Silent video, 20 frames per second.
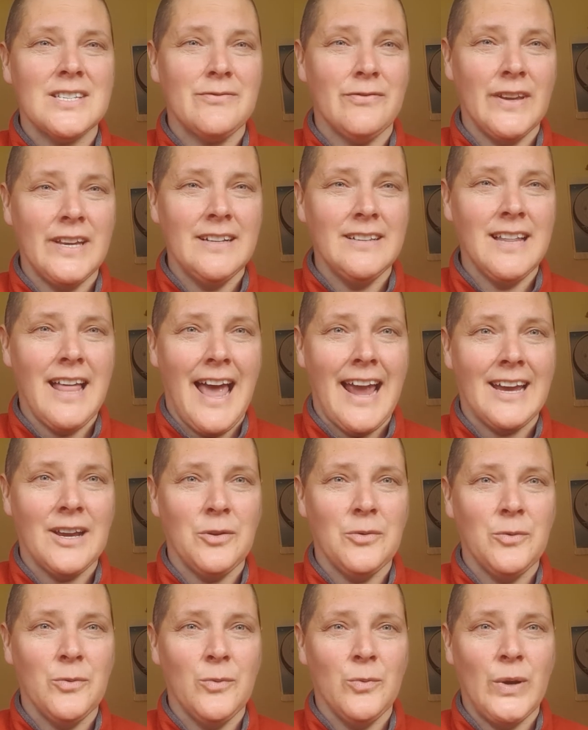feel like
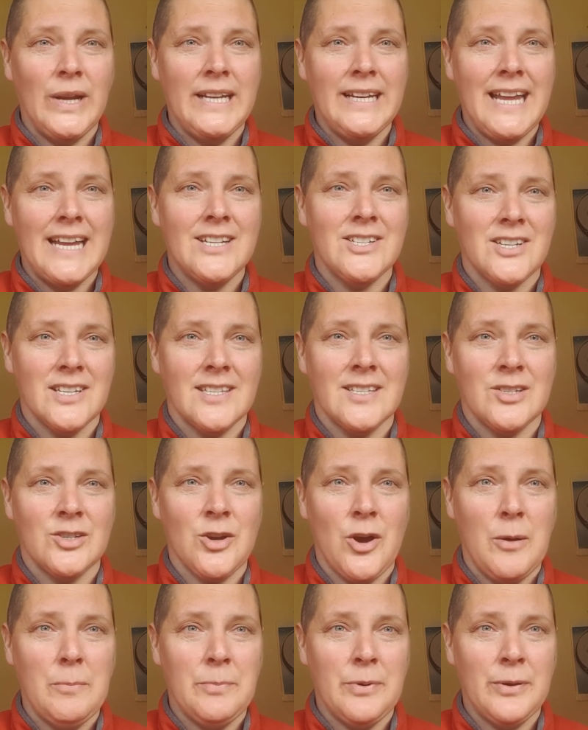we need to
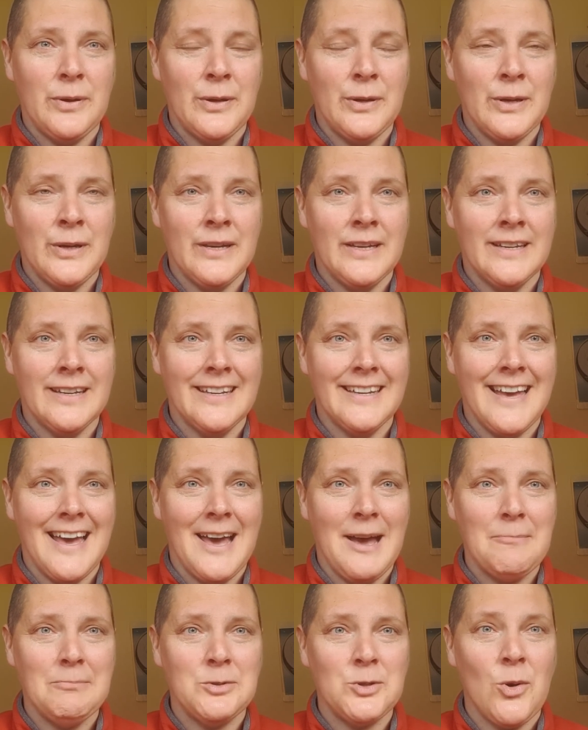stop
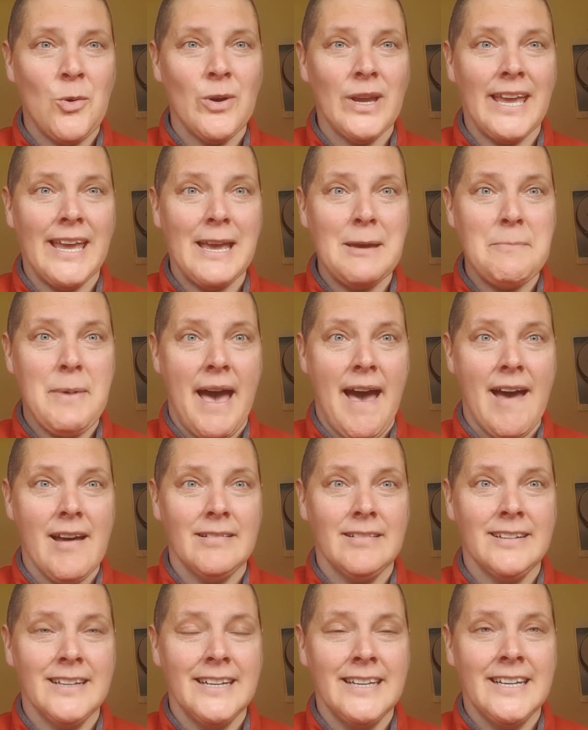talking
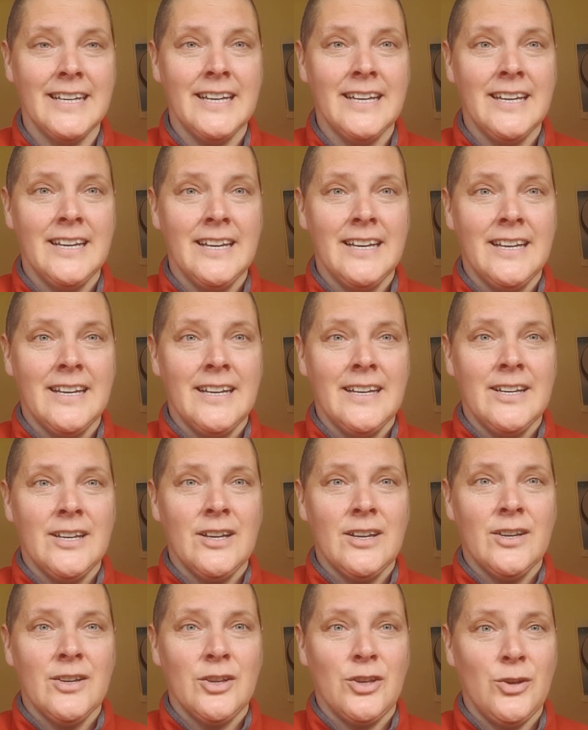about
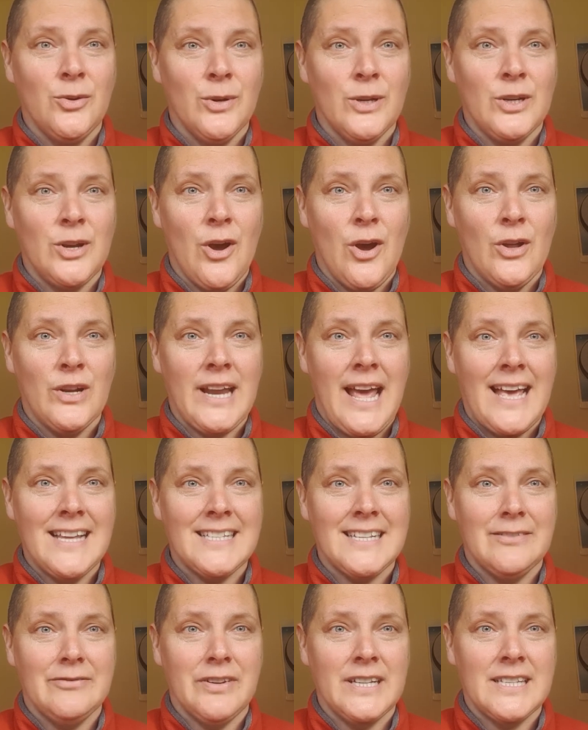QAnon as
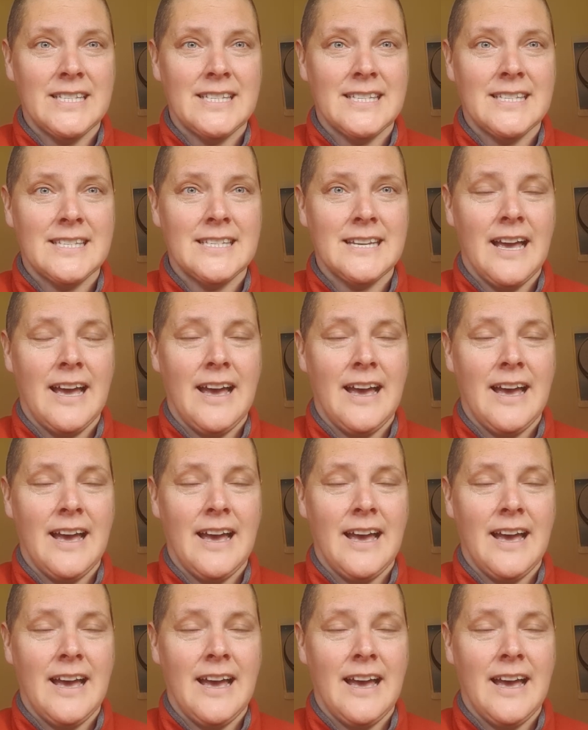if it's